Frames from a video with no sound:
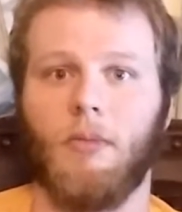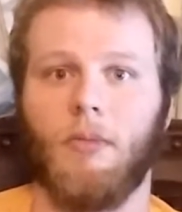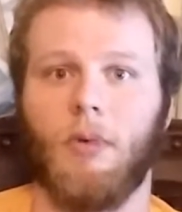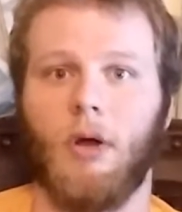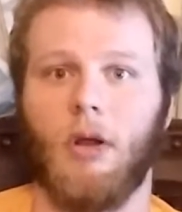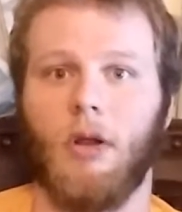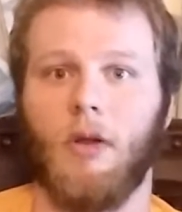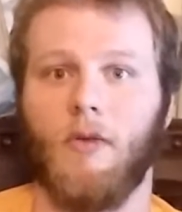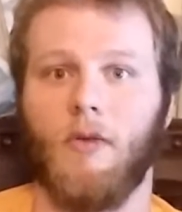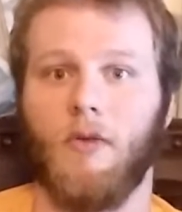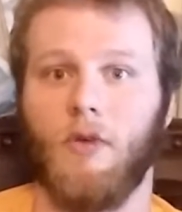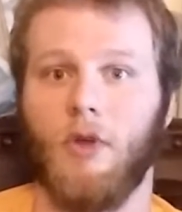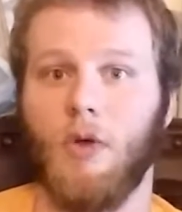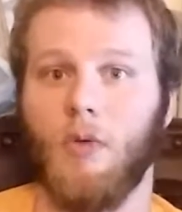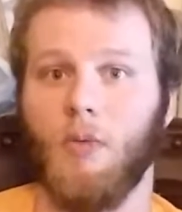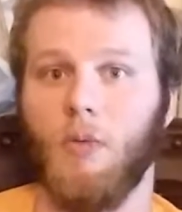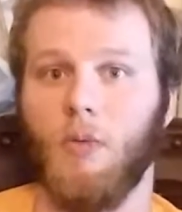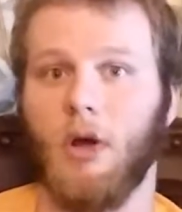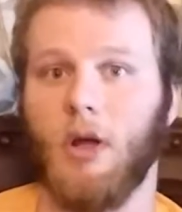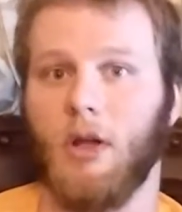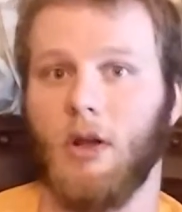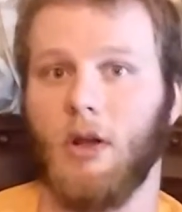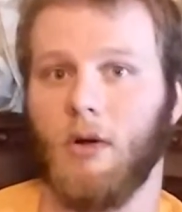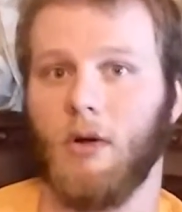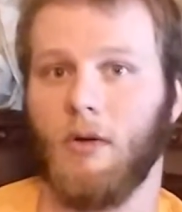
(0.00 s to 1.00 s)
Well, if you
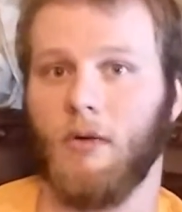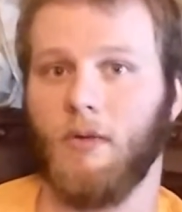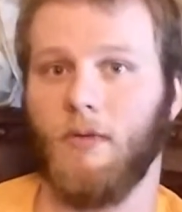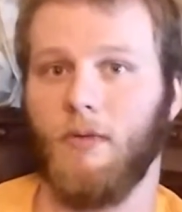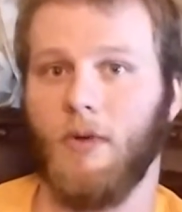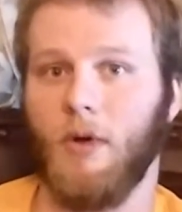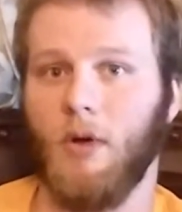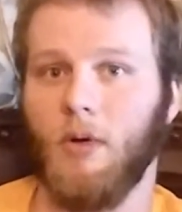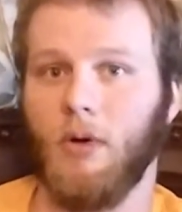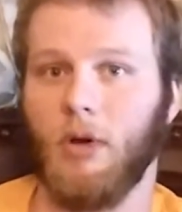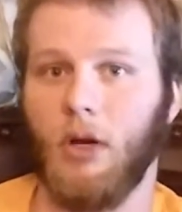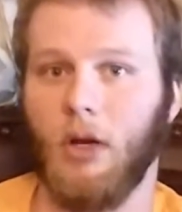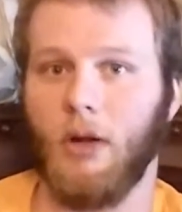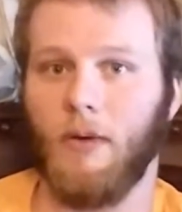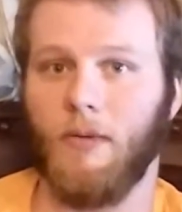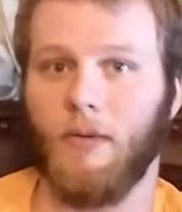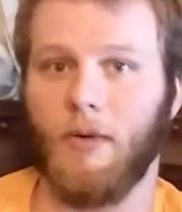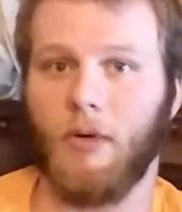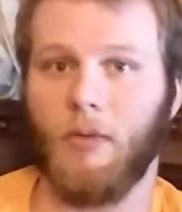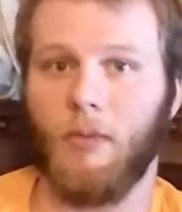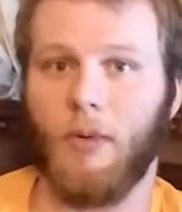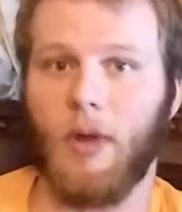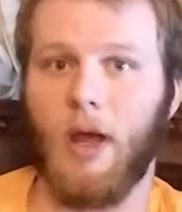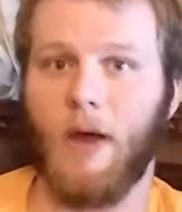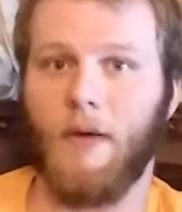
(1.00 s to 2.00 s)
want your food
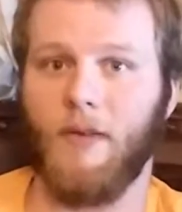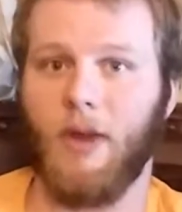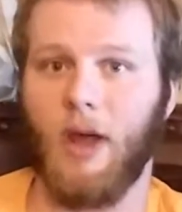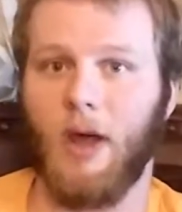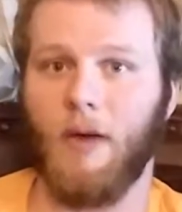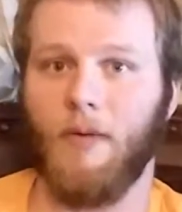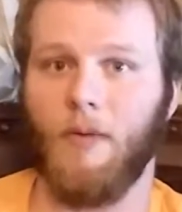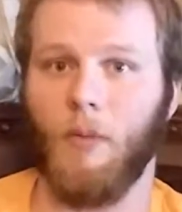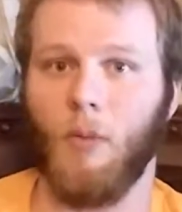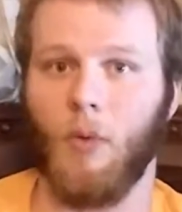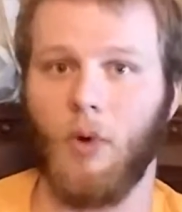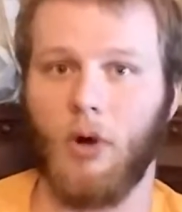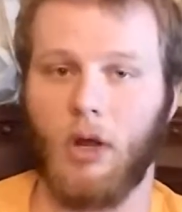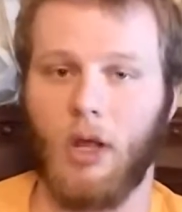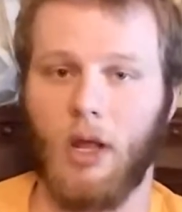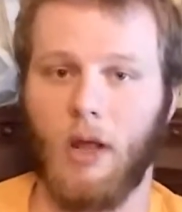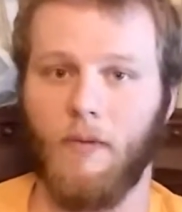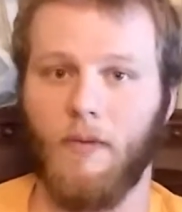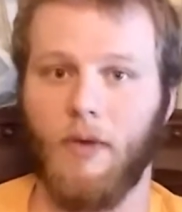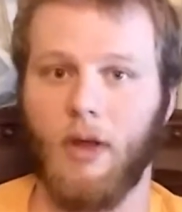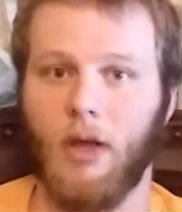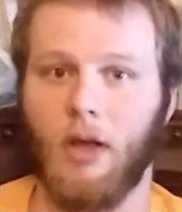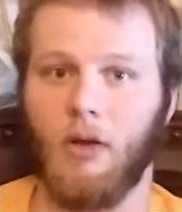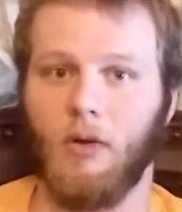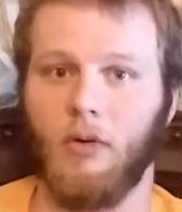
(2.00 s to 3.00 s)
delivered, we have to have a
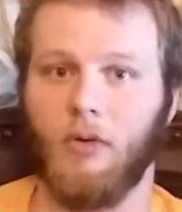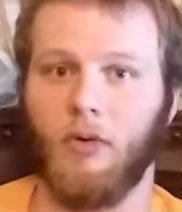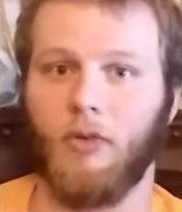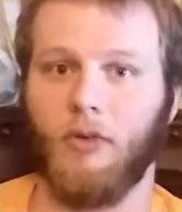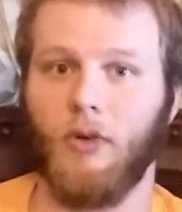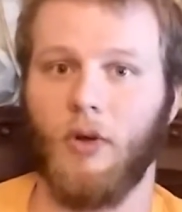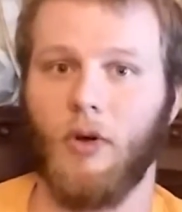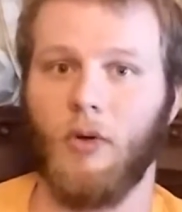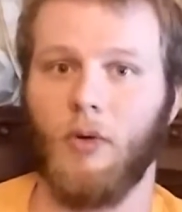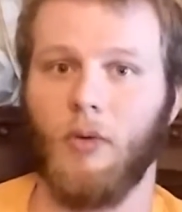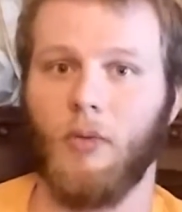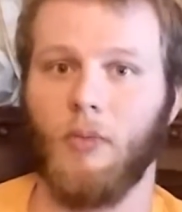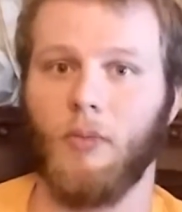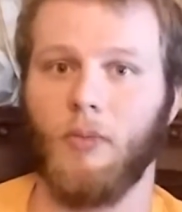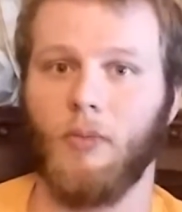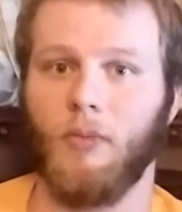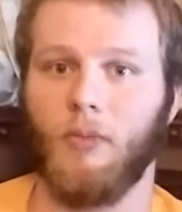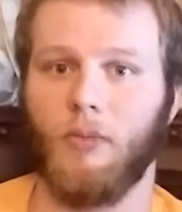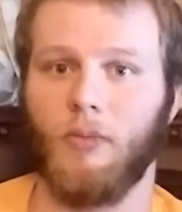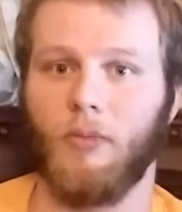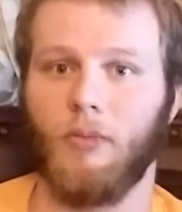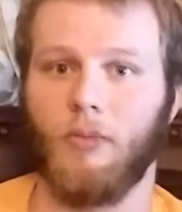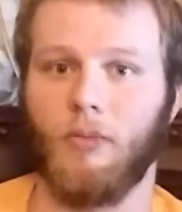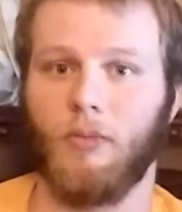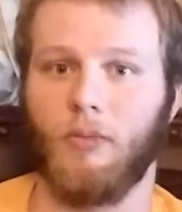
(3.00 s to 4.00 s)
working vehicle. So,
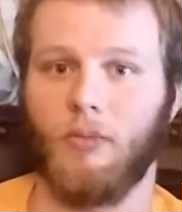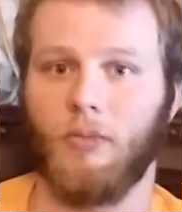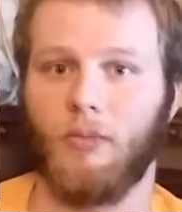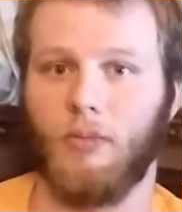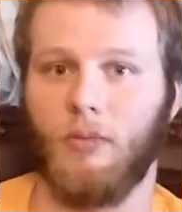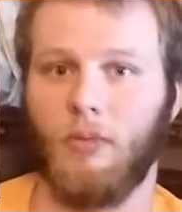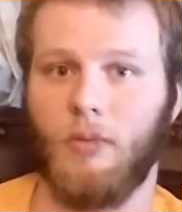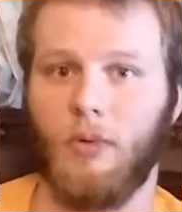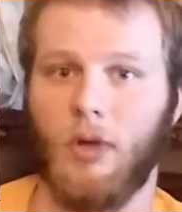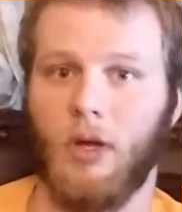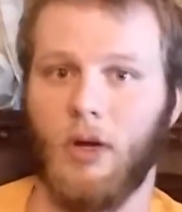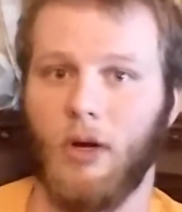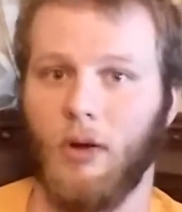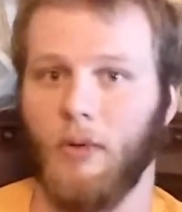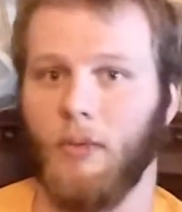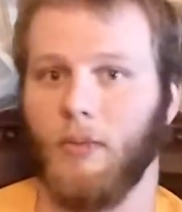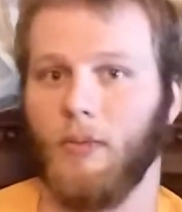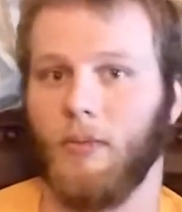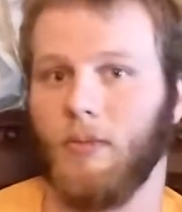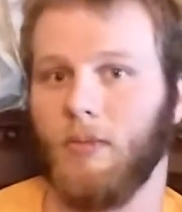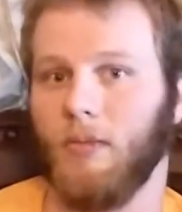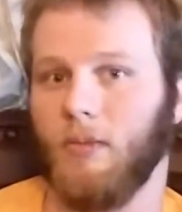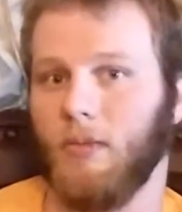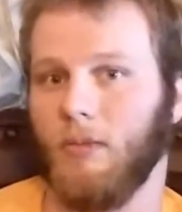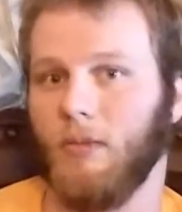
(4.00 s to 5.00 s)

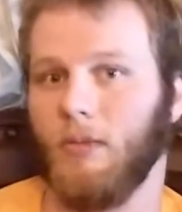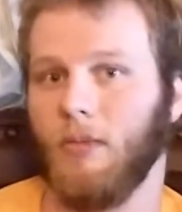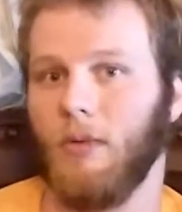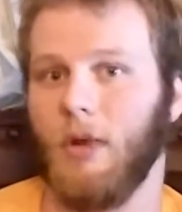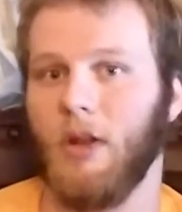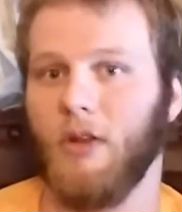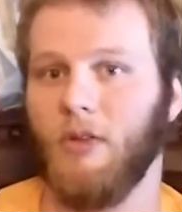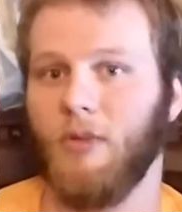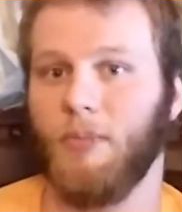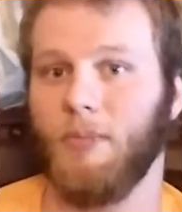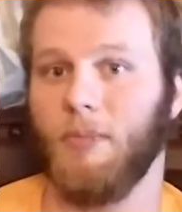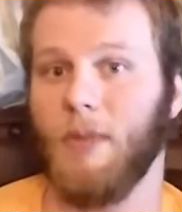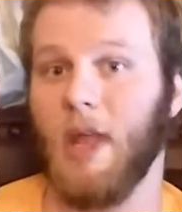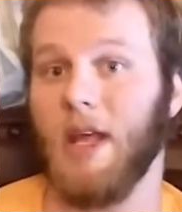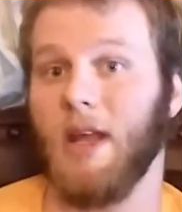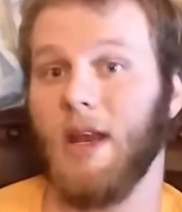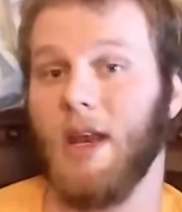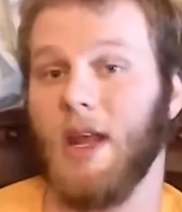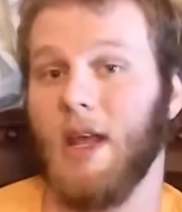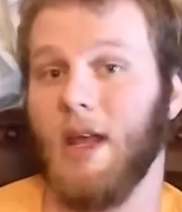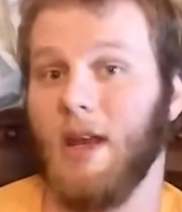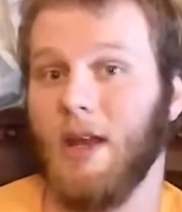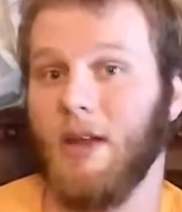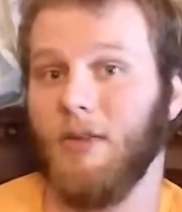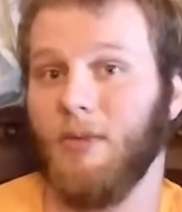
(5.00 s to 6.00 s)

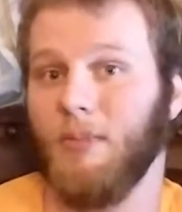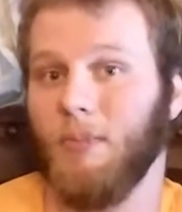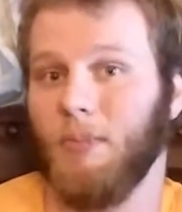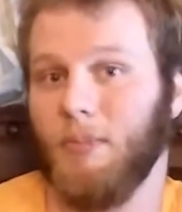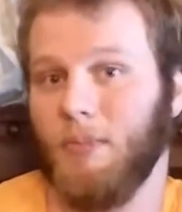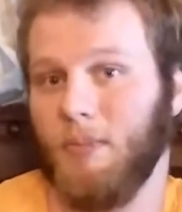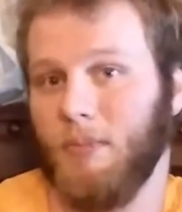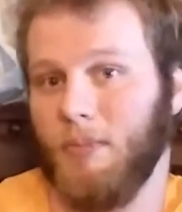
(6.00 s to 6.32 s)
it is